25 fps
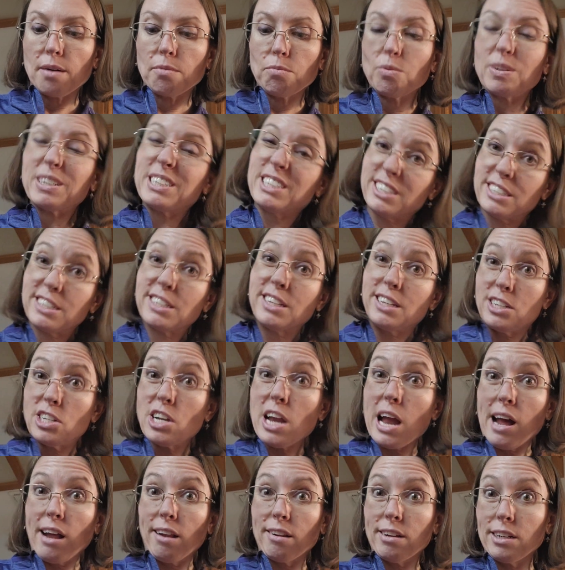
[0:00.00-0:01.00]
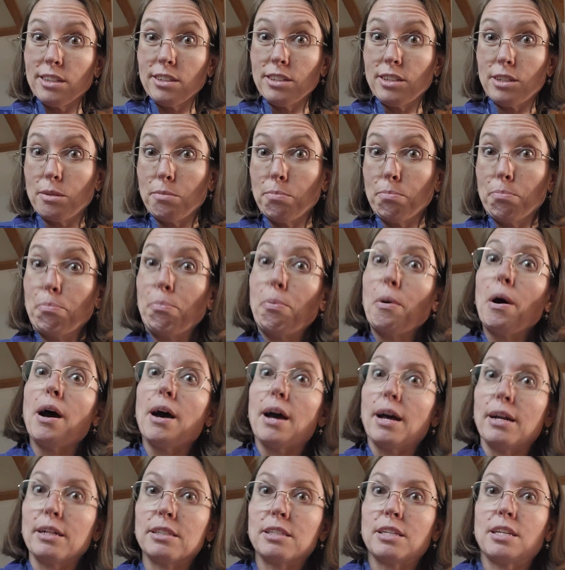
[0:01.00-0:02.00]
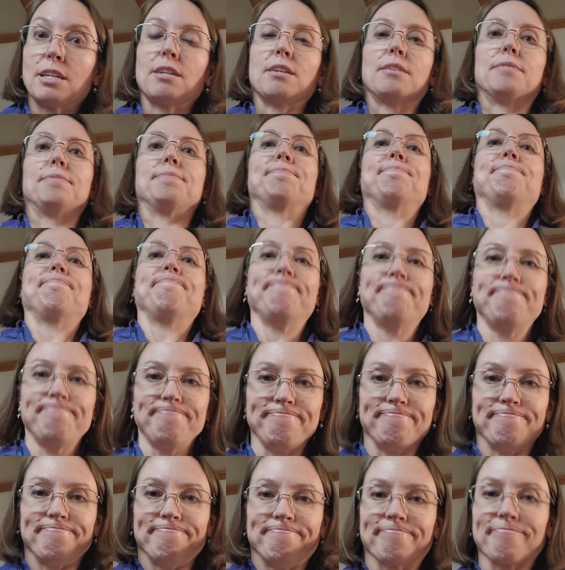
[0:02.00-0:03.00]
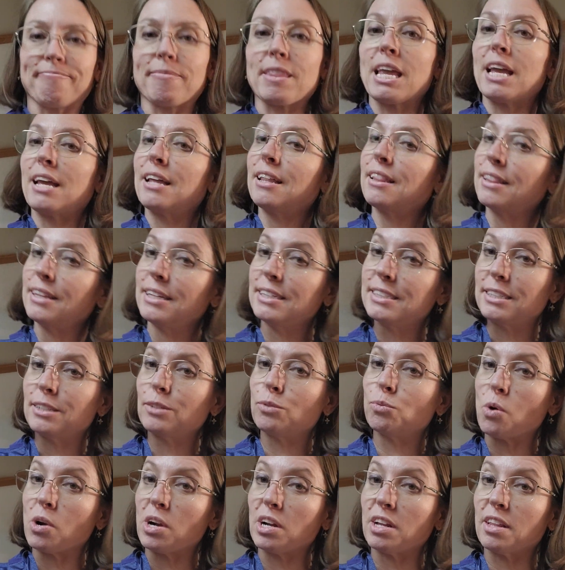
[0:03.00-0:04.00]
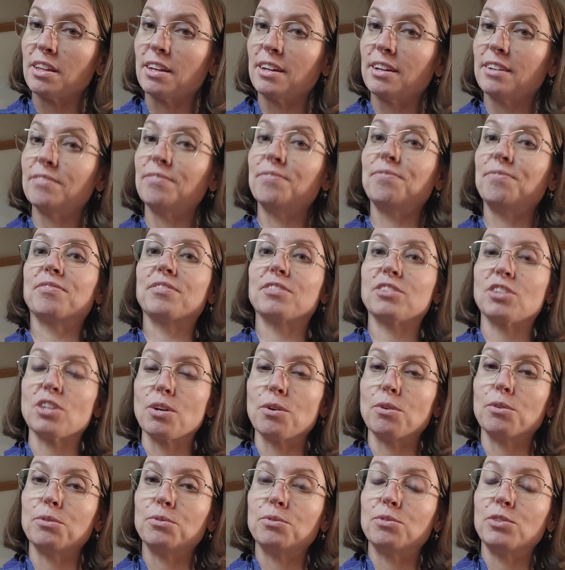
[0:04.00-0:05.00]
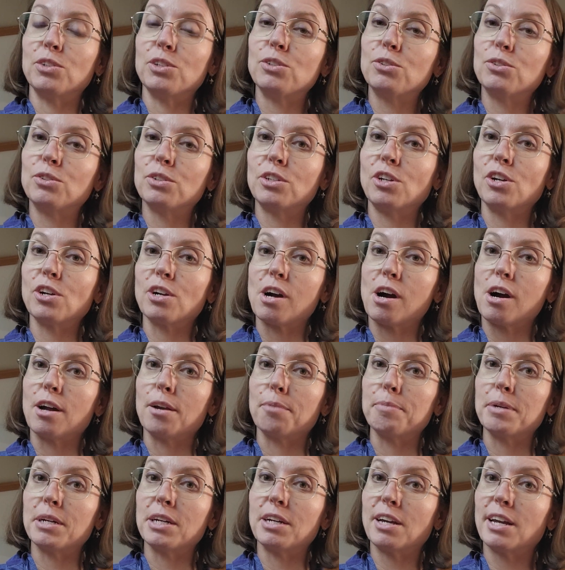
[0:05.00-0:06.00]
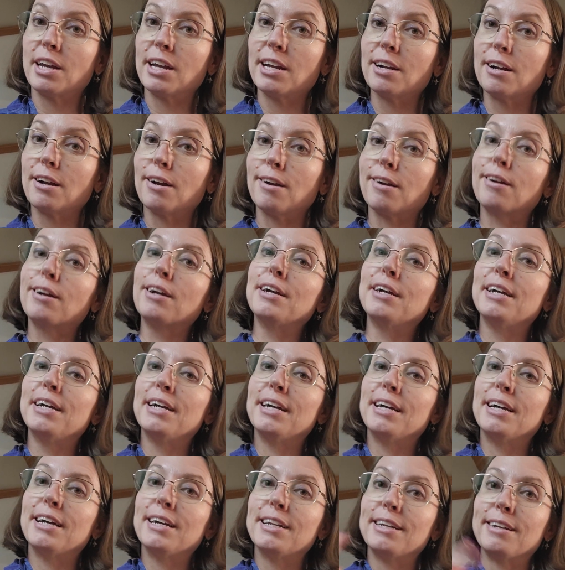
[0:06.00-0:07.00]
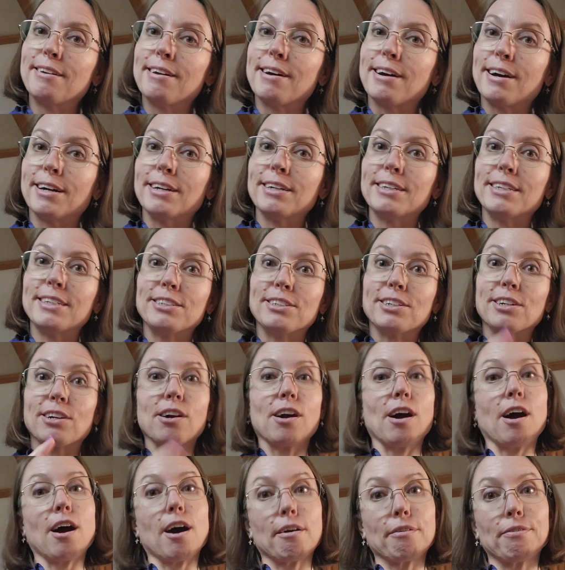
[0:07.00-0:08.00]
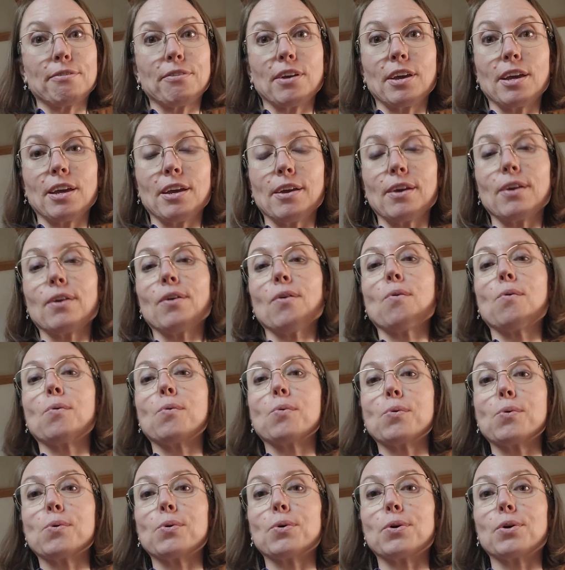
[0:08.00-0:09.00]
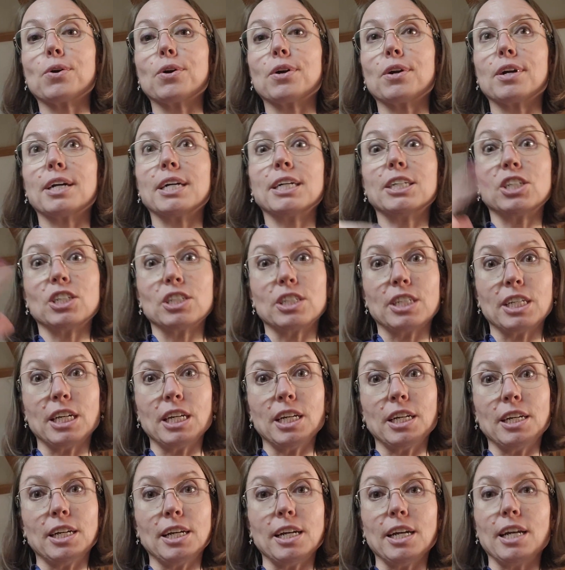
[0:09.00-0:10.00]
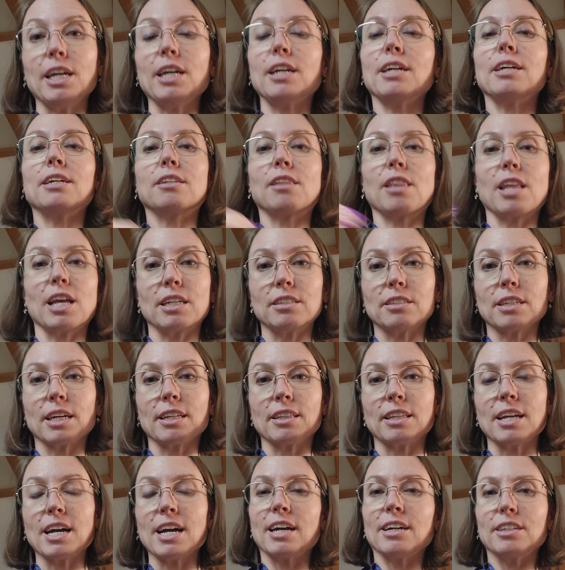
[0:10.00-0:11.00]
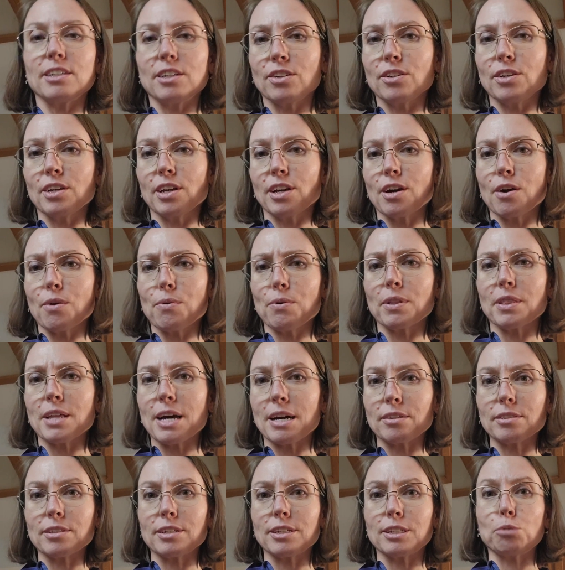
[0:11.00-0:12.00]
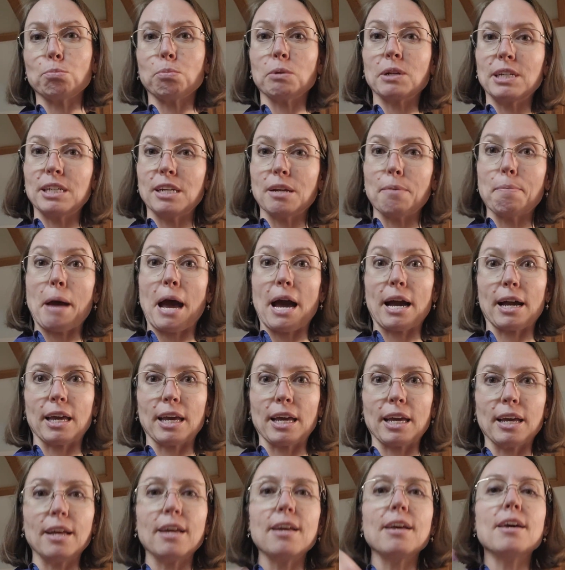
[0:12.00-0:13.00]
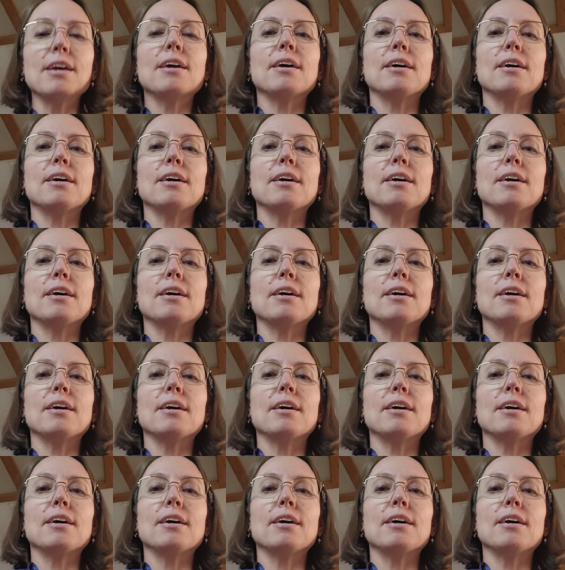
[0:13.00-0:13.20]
which is the challenge, but this is worth it. So use your condiment here and not in your coffee or in your tea, things like that. You can go without the Splenda packet,